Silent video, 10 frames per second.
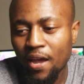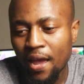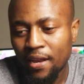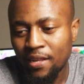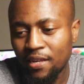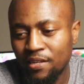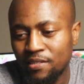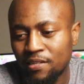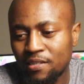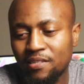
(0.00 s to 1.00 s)
and he
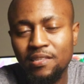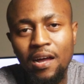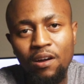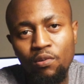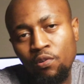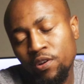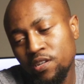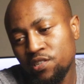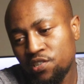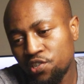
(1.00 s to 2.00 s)
is stuck or
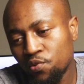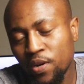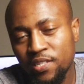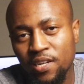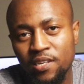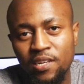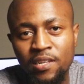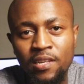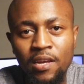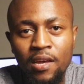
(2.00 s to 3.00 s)
he's situated
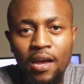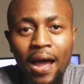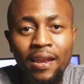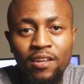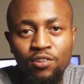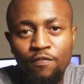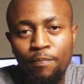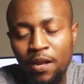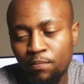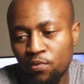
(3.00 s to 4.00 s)
in the island of
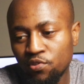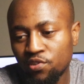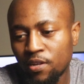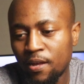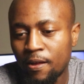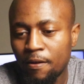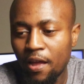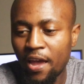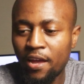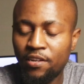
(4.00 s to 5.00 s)
Patmos.
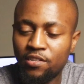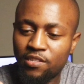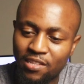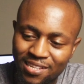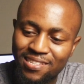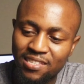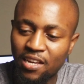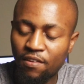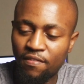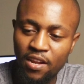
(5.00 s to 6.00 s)
And this is
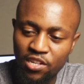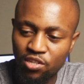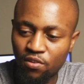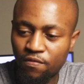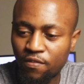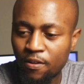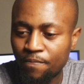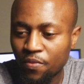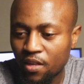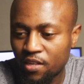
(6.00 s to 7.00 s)
the revelation of
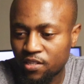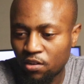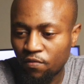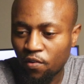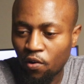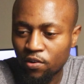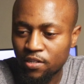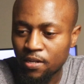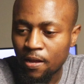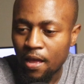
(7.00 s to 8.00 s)
the Son of
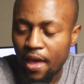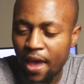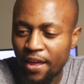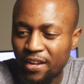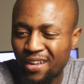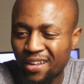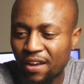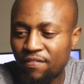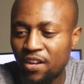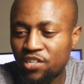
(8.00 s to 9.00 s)
God and in
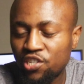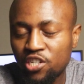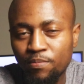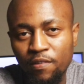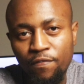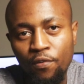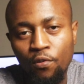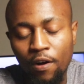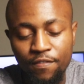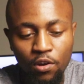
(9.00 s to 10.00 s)
Revelation chapter
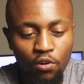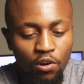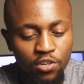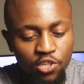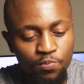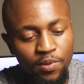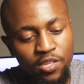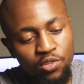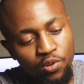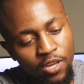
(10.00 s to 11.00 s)
4, after God
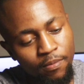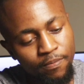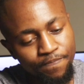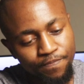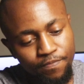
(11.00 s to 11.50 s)
speaks to him,